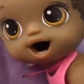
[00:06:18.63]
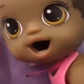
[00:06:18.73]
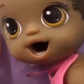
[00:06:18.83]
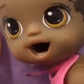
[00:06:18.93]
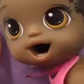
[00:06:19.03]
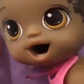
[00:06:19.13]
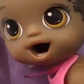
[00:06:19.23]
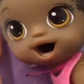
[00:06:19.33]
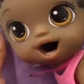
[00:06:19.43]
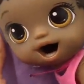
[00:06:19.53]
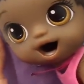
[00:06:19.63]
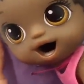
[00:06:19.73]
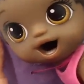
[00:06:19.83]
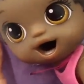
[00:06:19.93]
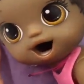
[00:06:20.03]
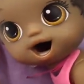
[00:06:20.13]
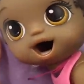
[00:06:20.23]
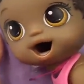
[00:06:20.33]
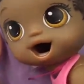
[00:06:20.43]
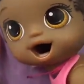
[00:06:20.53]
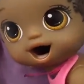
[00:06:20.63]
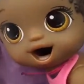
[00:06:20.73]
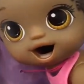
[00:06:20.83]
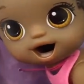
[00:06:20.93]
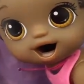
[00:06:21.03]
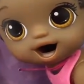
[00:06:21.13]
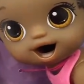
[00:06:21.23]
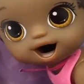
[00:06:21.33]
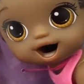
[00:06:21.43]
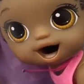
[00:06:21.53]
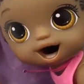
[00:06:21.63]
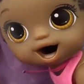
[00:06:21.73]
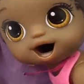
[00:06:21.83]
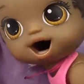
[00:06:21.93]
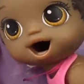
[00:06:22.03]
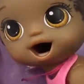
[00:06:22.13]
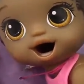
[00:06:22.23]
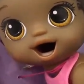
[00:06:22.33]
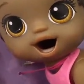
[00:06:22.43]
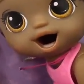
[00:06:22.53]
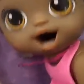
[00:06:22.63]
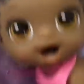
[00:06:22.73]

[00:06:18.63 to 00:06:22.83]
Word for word: I lied, this Baby Alive is on sale for $15. I gotta get it